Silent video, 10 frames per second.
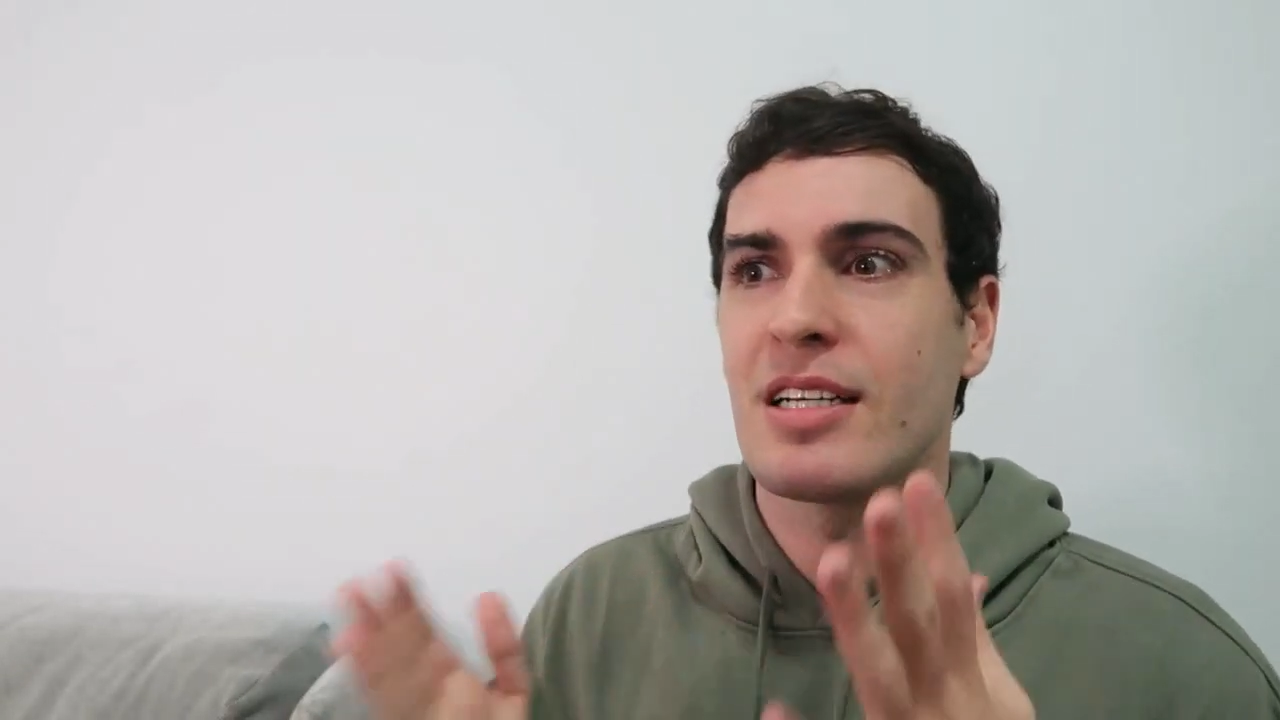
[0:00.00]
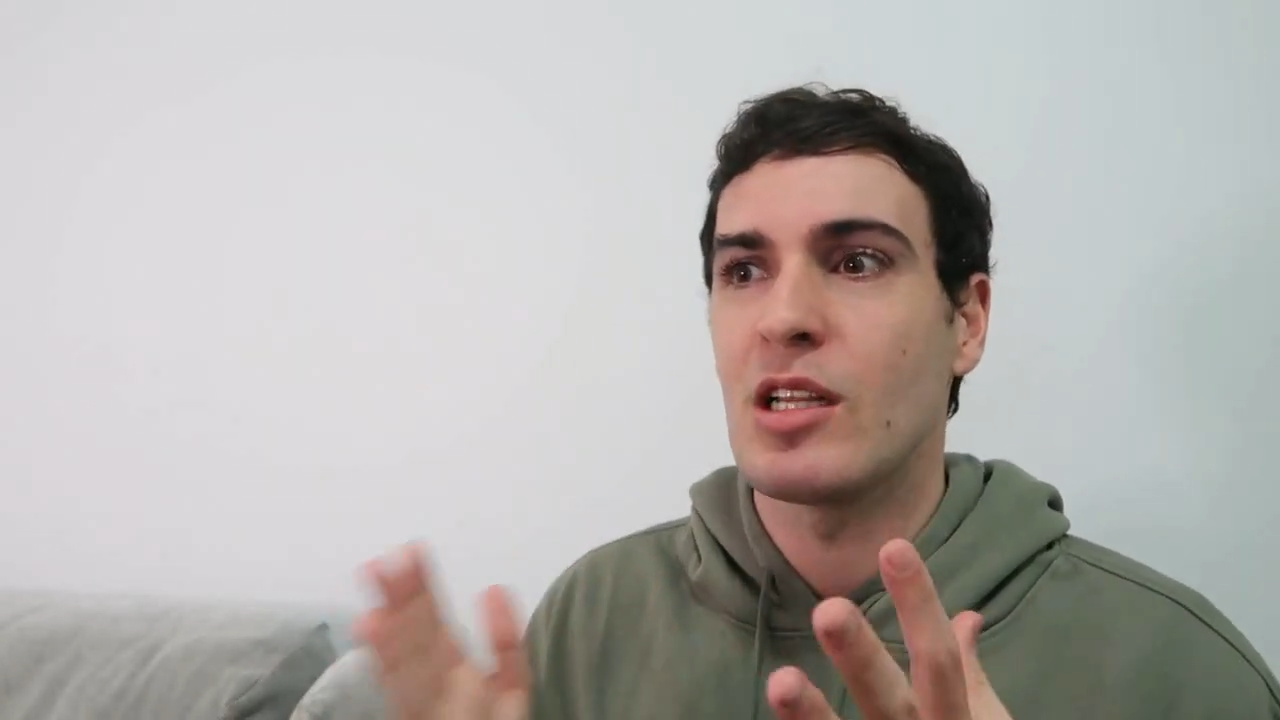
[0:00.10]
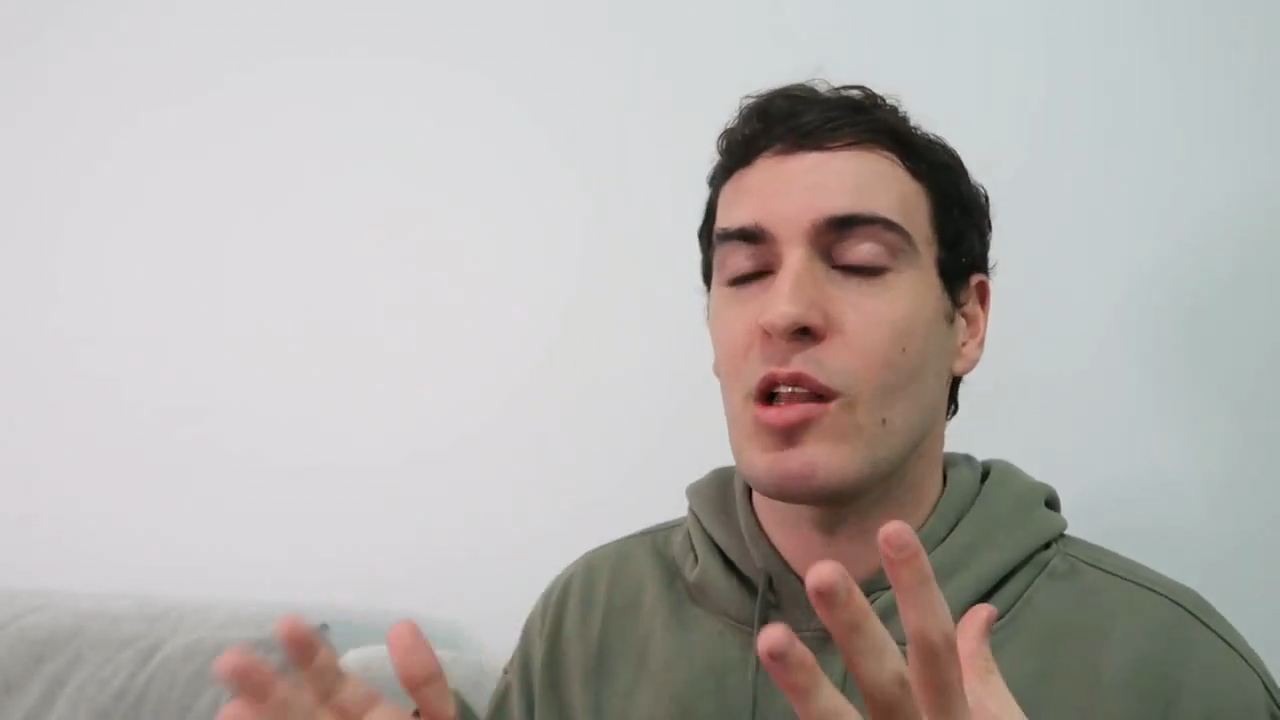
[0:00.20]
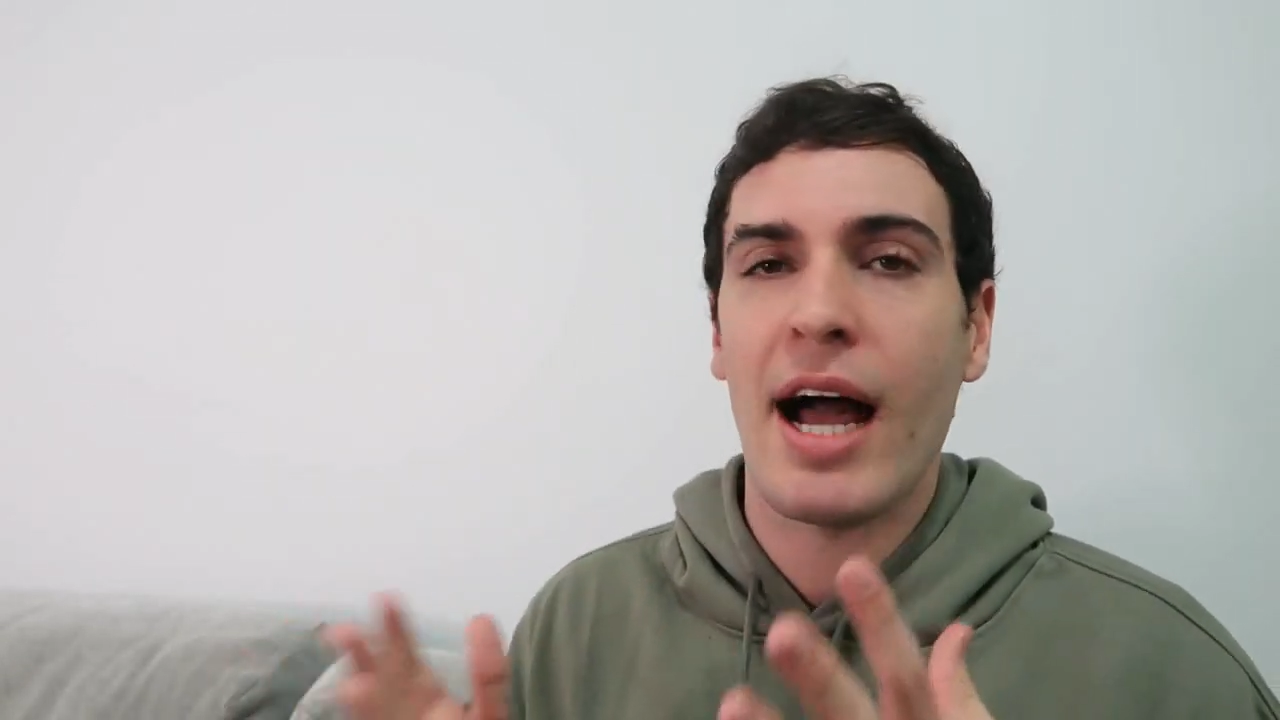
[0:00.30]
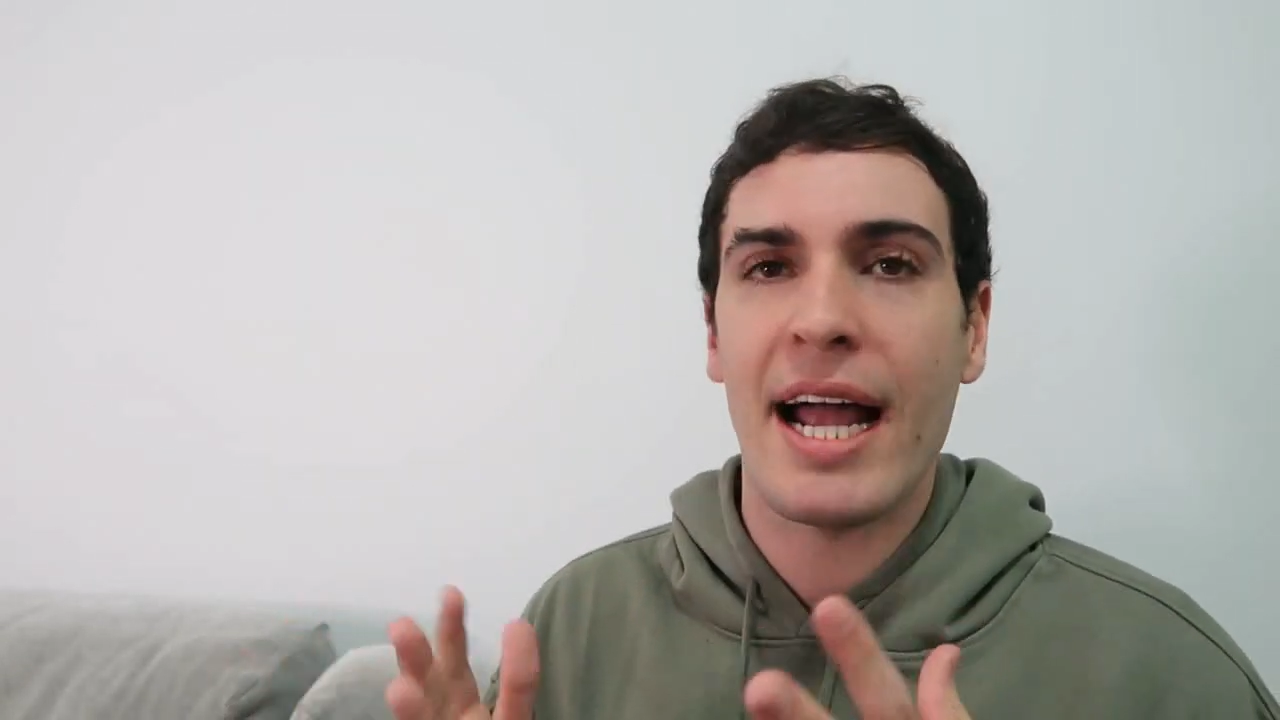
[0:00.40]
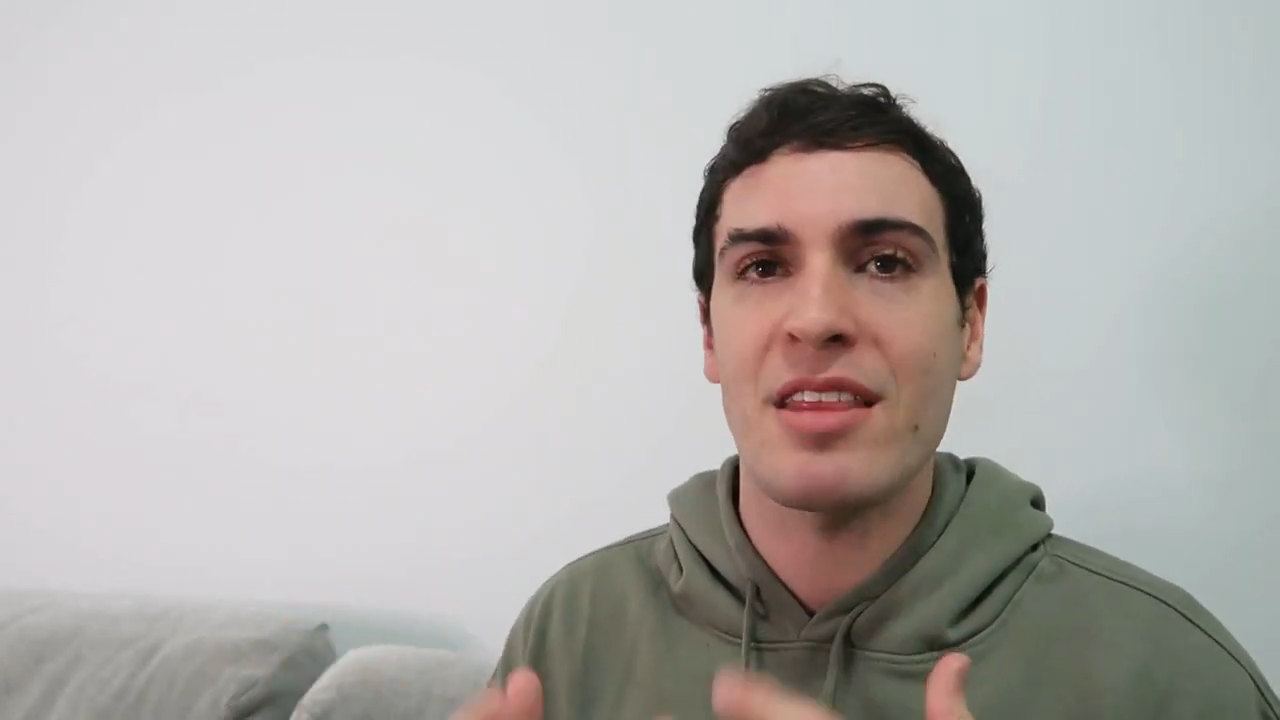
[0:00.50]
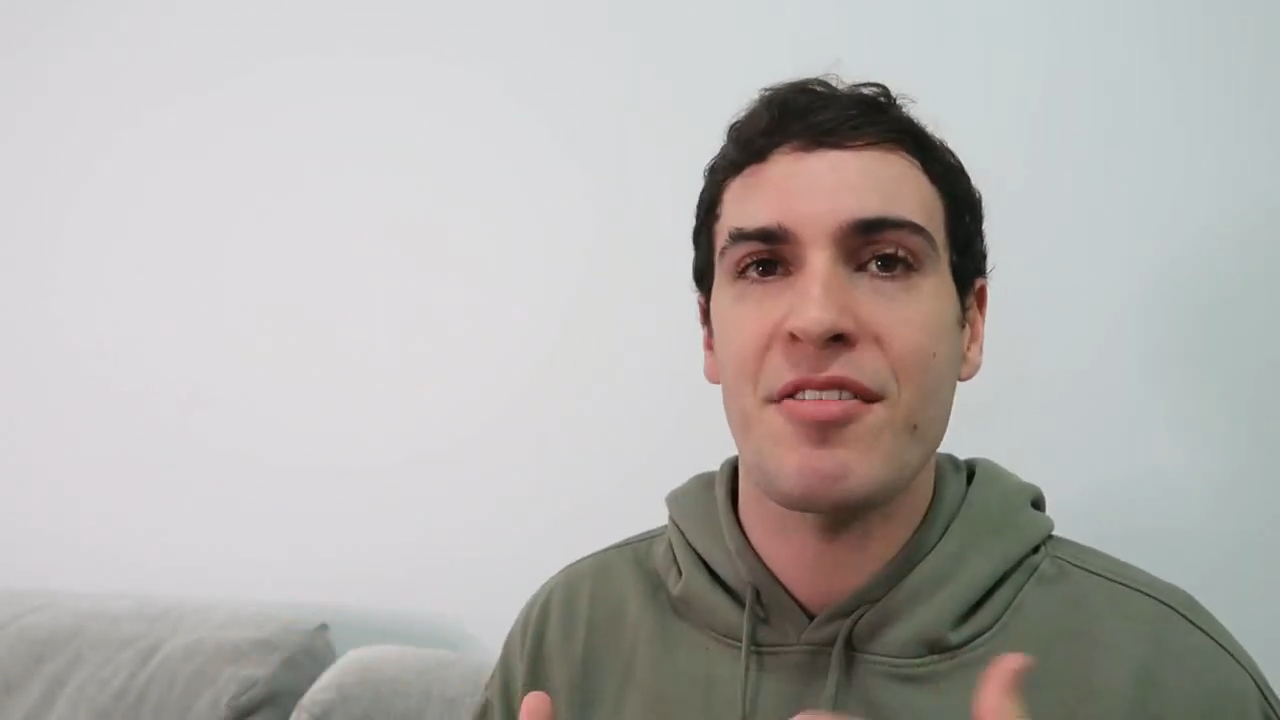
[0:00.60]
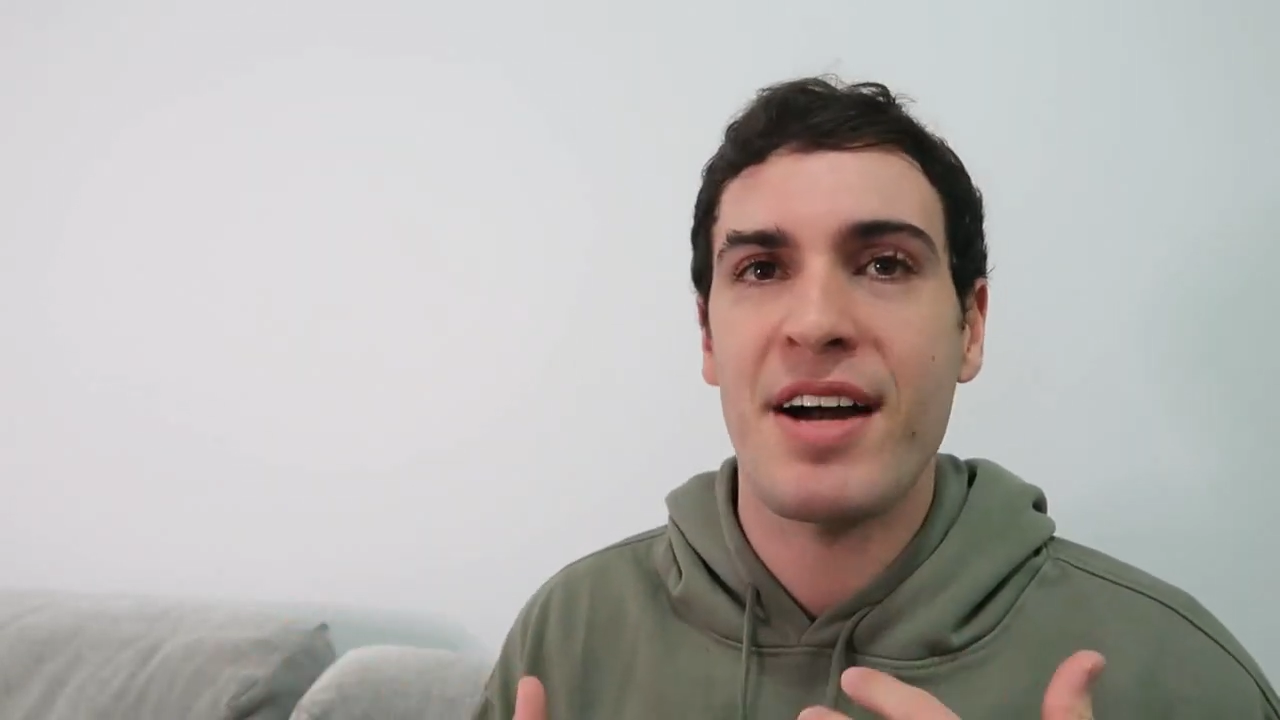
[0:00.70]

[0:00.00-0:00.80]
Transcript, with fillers: like the